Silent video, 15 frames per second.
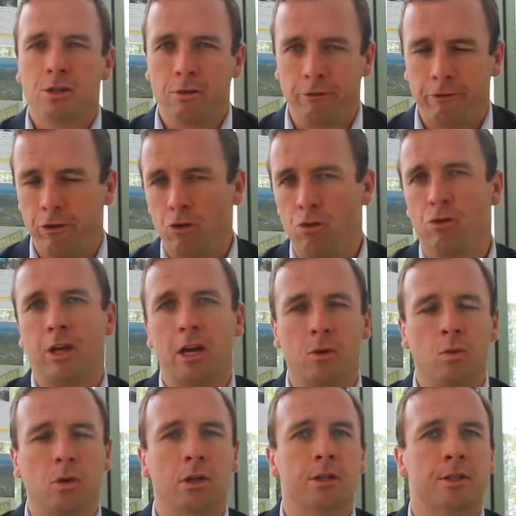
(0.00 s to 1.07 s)
to view their
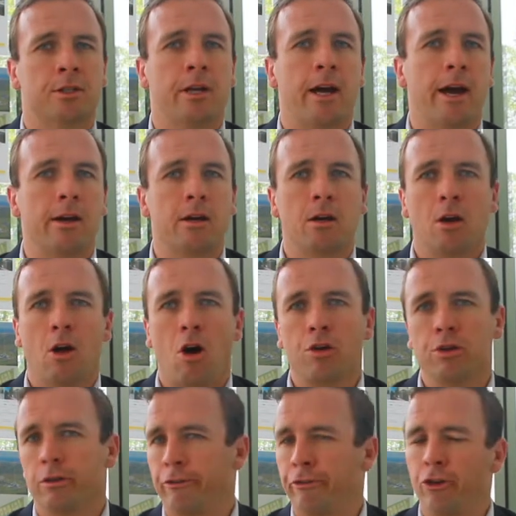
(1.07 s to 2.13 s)
real estate
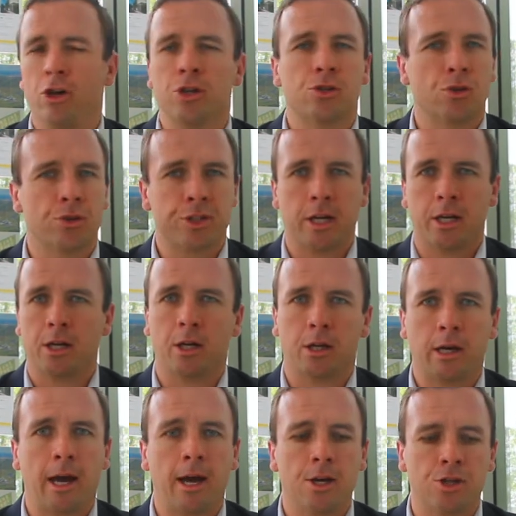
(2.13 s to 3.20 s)
on the first or second
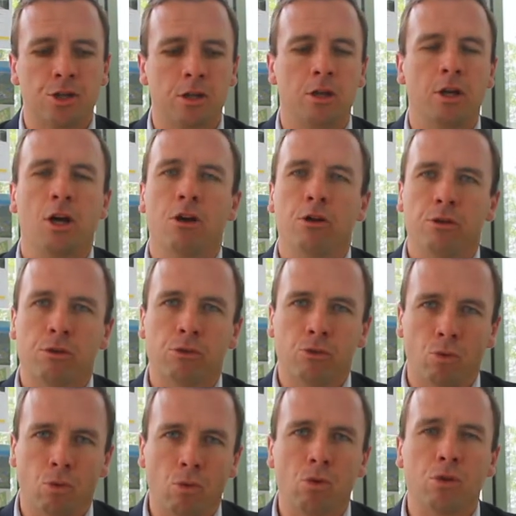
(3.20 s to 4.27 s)
occasion
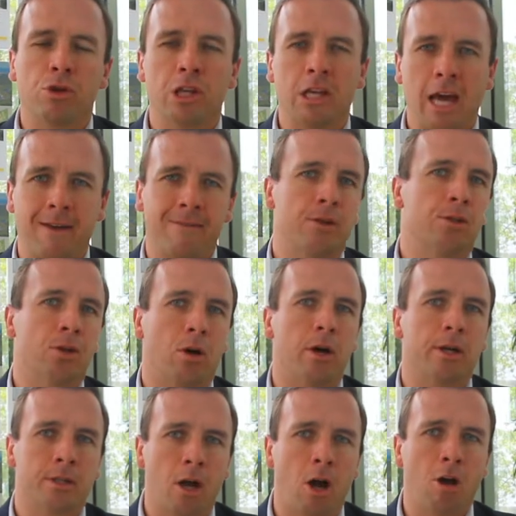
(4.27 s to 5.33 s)
through the
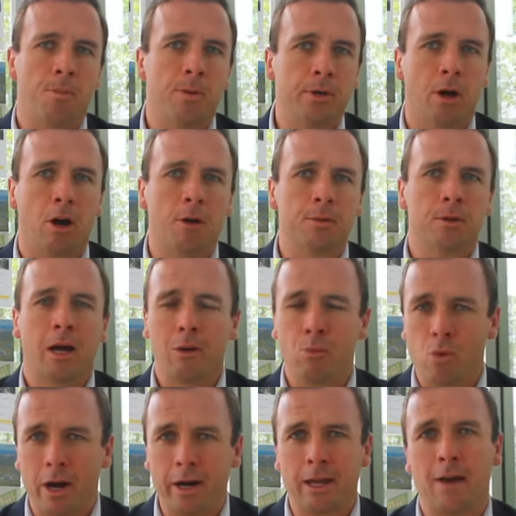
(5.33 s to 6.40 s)
advertised open homes.
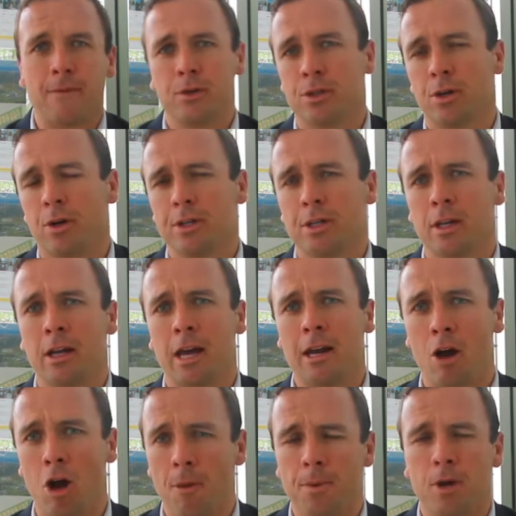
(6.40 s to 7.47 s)
Running advertising and
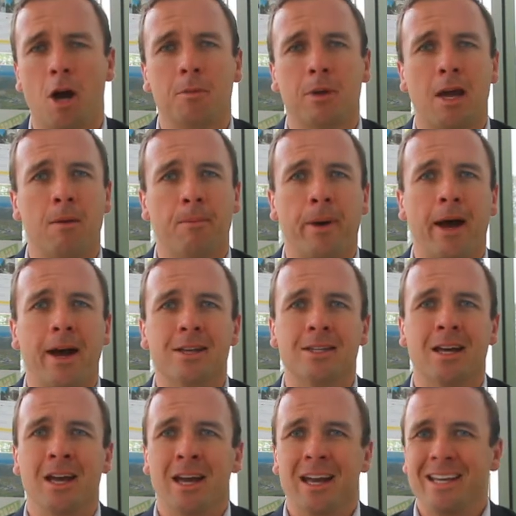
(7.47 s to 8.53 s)
open home campaigns
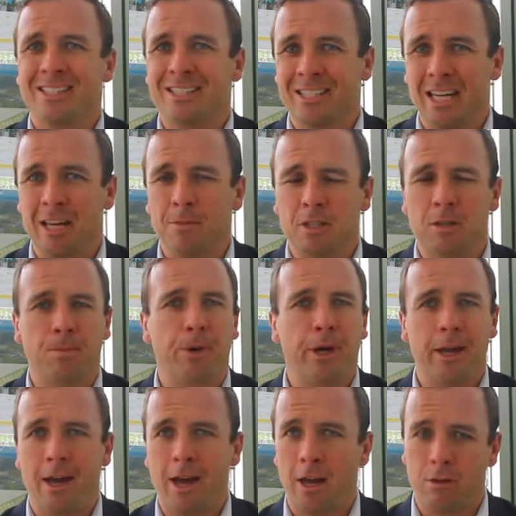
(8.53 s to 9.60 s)
seems to
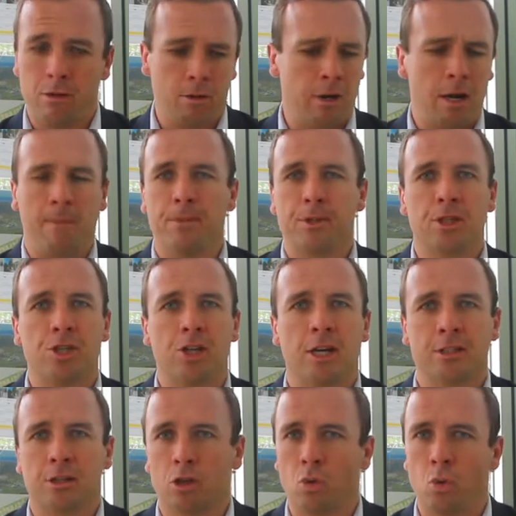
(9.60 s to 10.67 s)
be, and the numbers
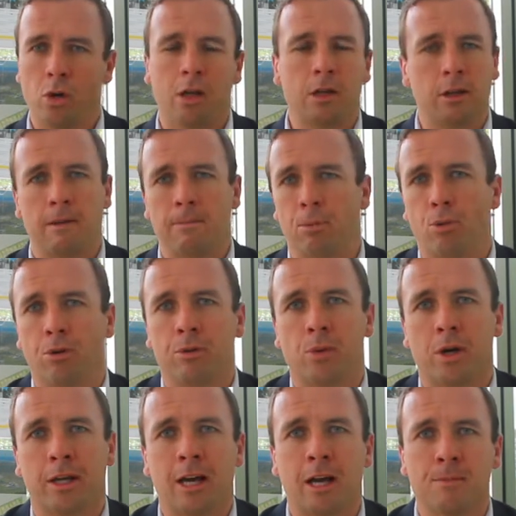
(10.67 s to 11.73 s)
suggest, critically important
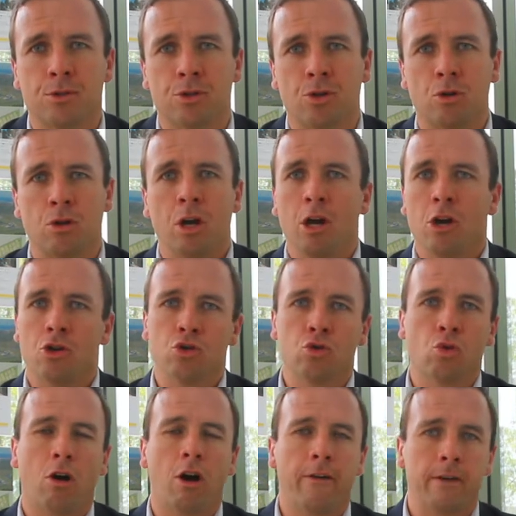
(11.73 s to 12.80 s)
when it comes to
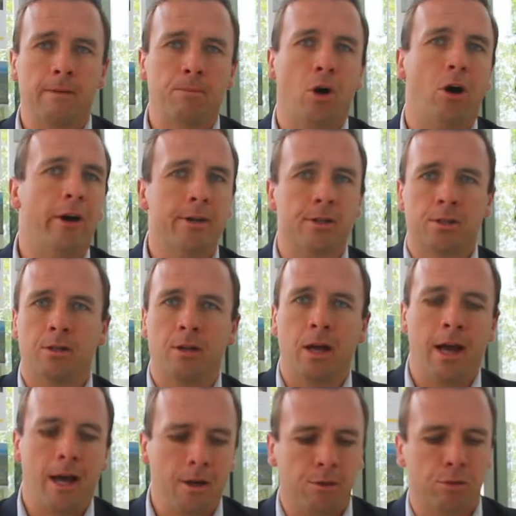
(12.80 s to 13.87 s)
driving buyers
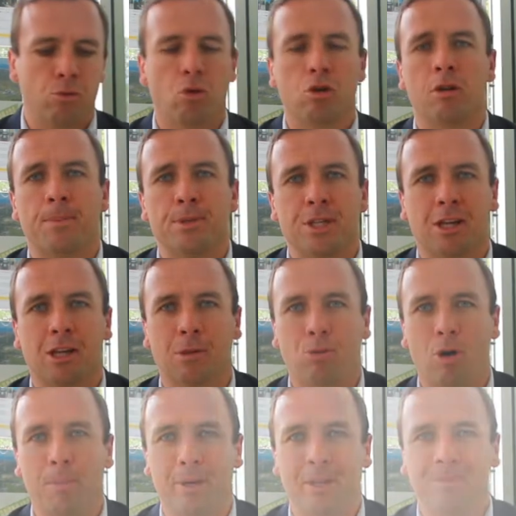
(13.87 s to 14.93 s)
through your particular
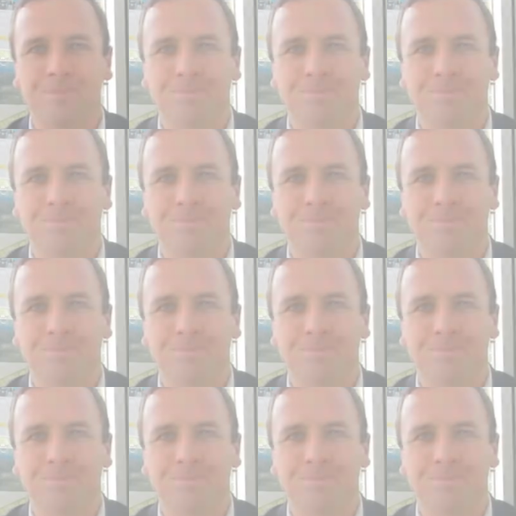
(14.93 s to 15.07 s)
property.